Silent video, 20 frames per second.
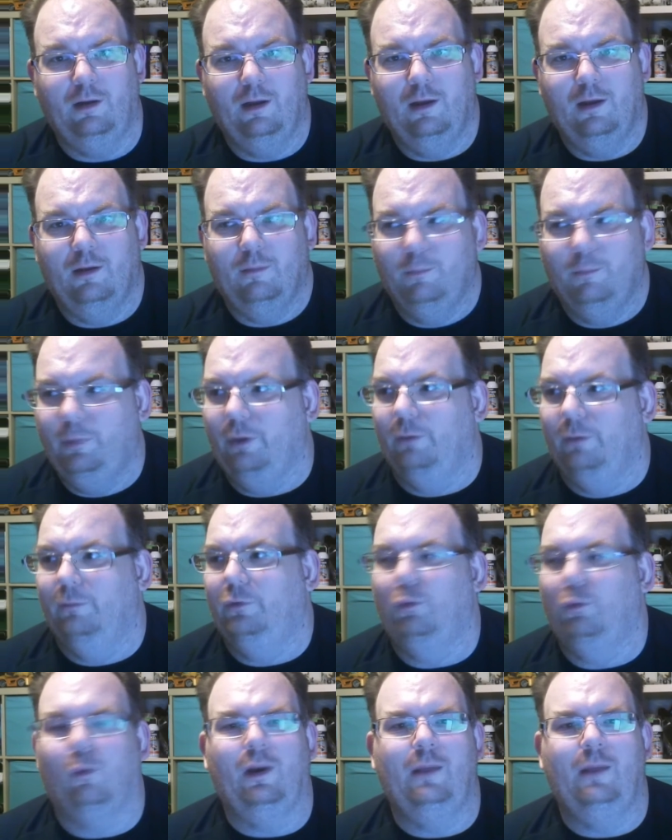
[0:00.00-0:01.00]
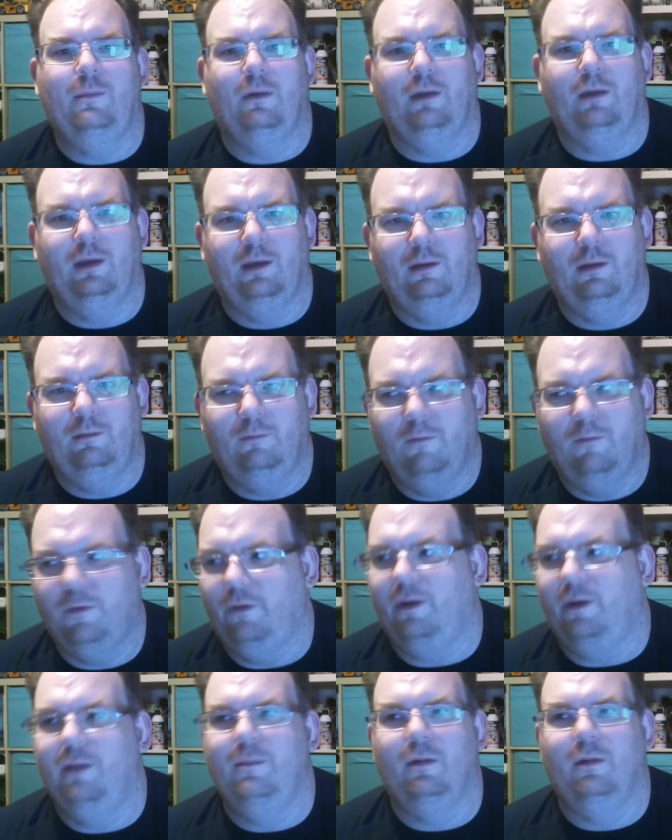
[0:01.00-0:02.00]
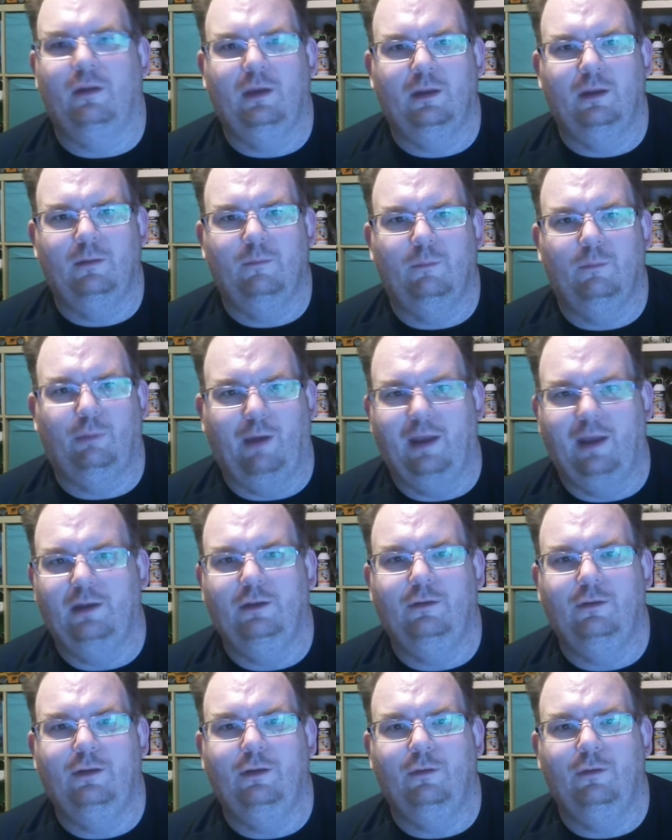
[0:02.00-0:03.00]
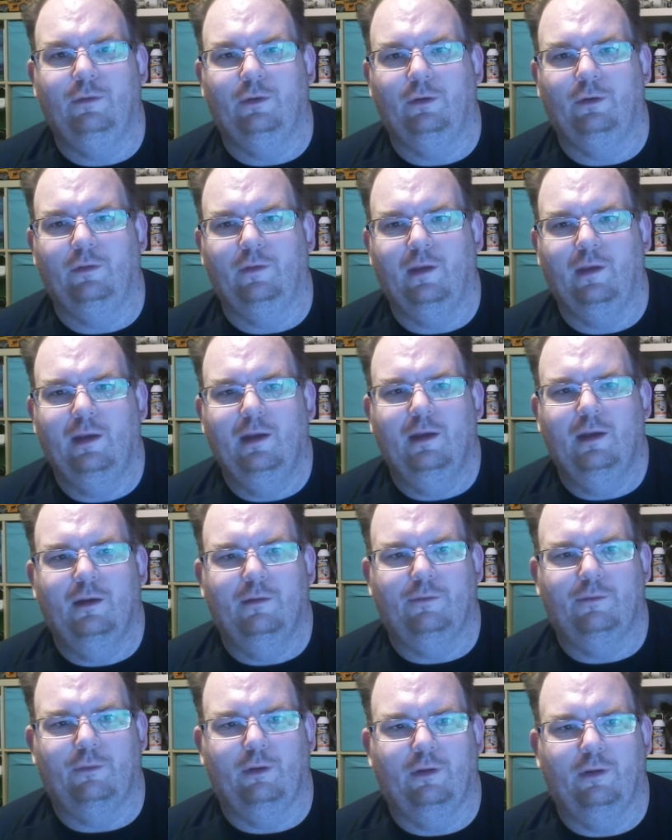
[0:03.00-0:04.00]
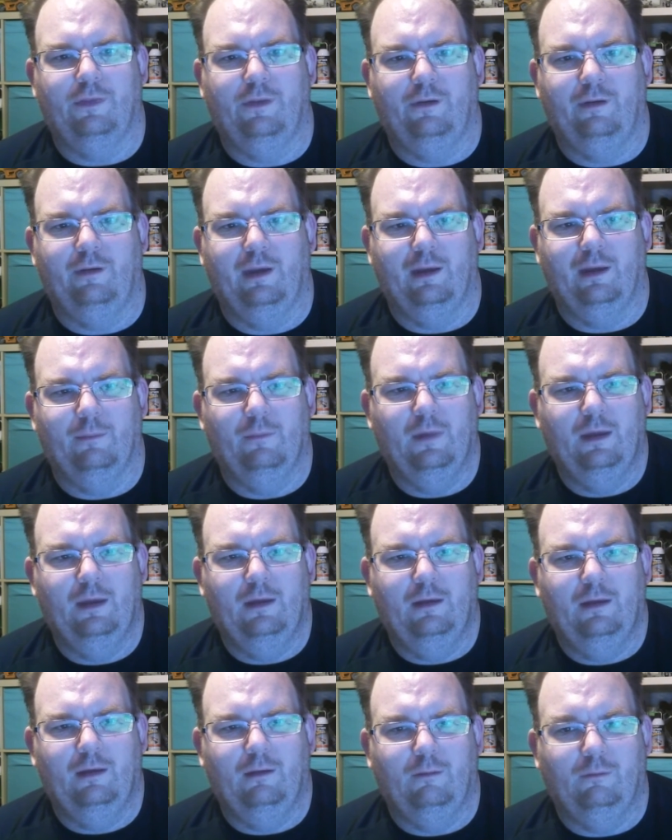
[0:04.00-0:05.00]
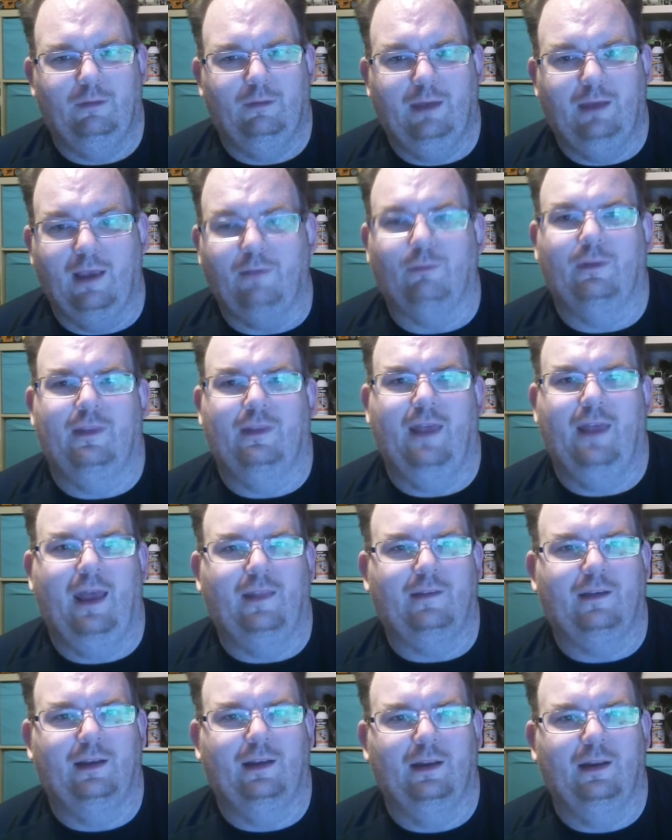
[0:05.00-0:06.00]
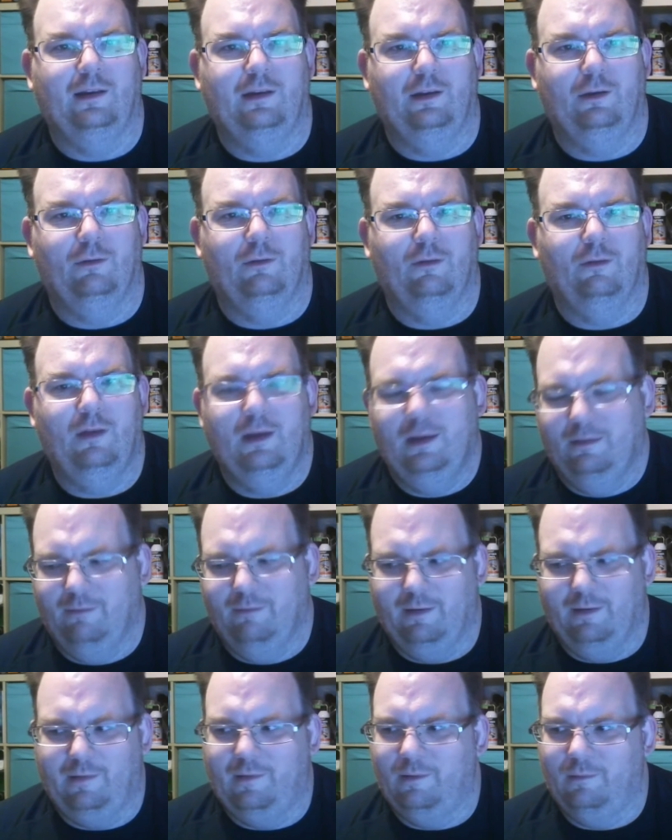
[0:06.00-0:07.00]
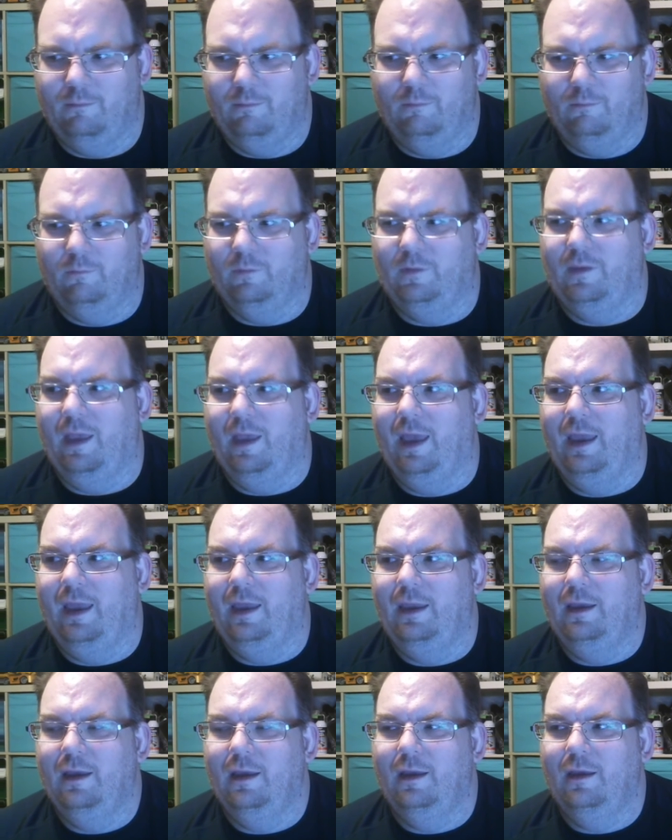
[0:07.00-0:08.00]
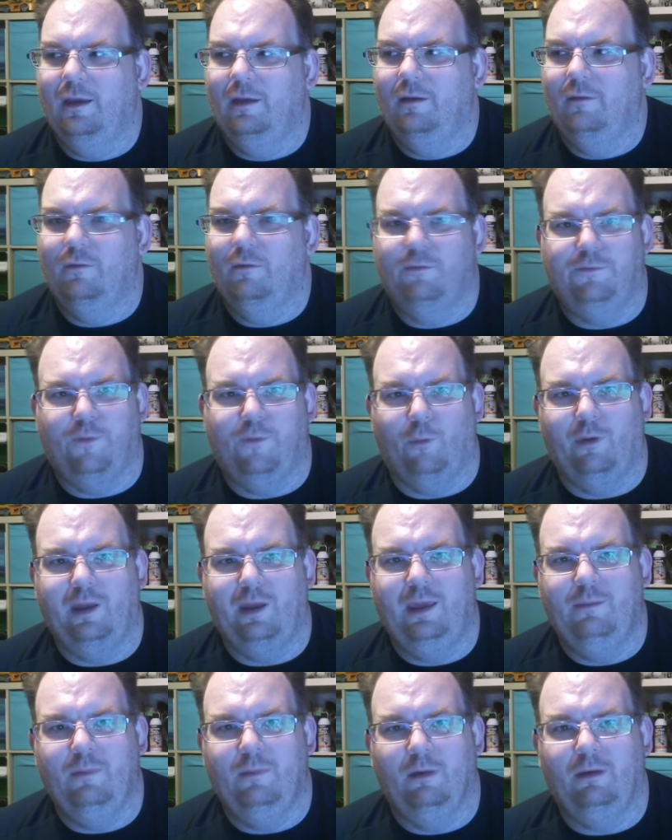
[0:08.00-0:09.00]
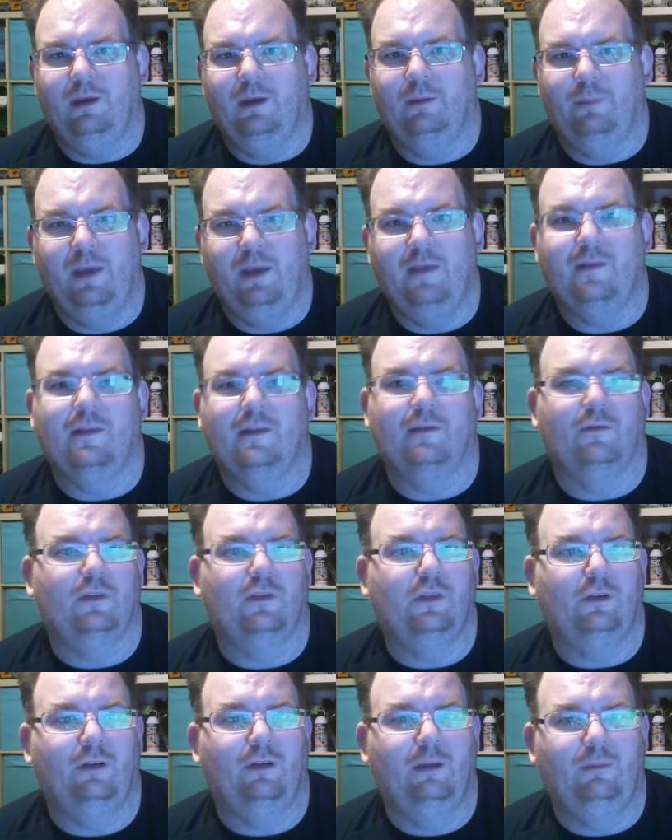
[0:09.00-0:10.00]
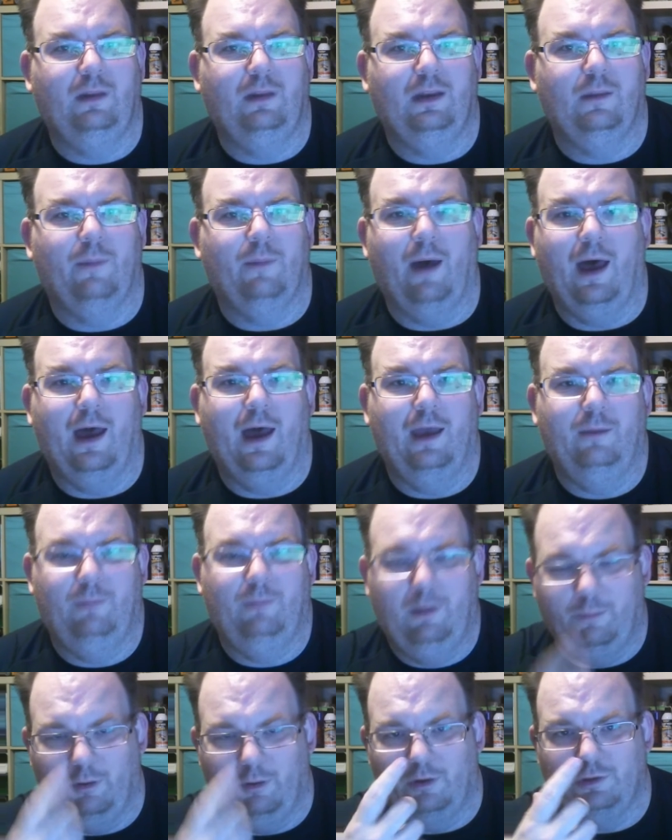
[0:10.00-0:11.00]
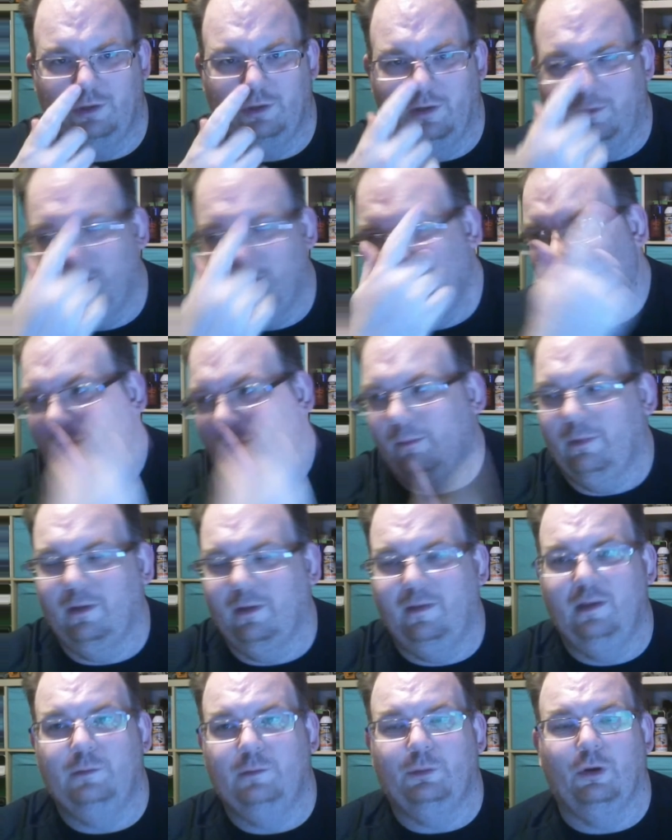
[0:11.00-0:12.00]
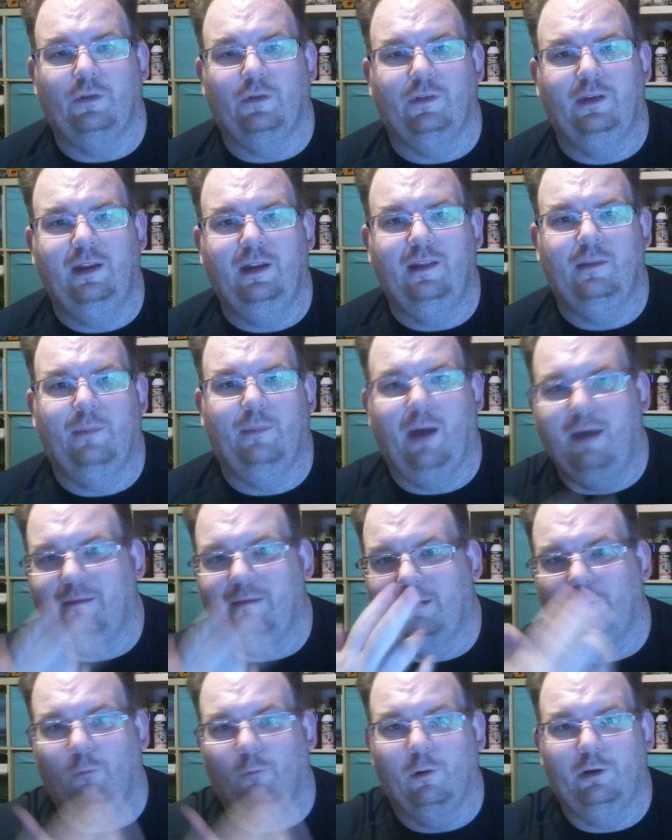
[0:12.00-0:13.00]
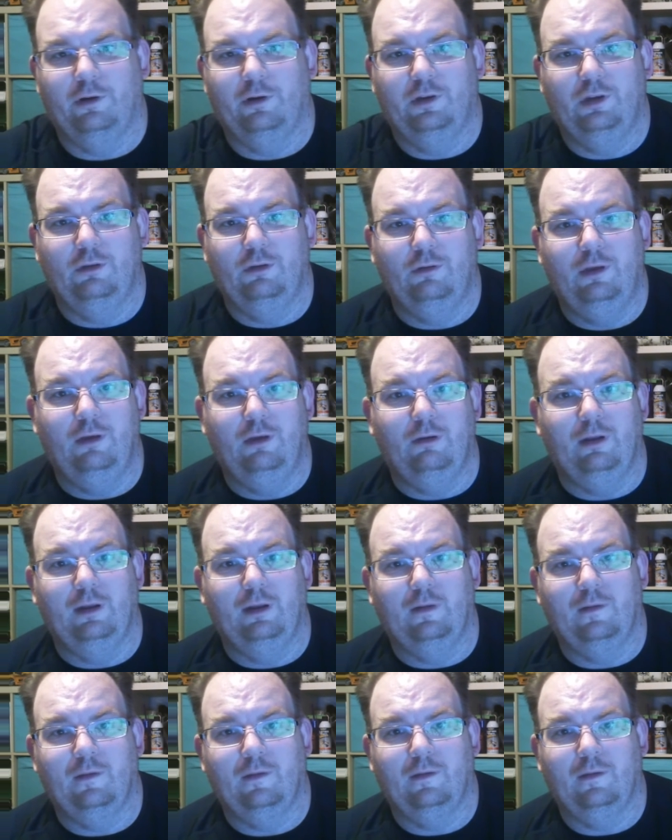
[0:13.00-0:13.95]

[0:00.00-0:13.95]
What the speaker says: boom, 20 million, 30 million brand new users for Ethereum. Guess what that's going to do? Let's say 40 million pieces of Ethereum need to be purchased because each person needs to buy like 1 or 2 units.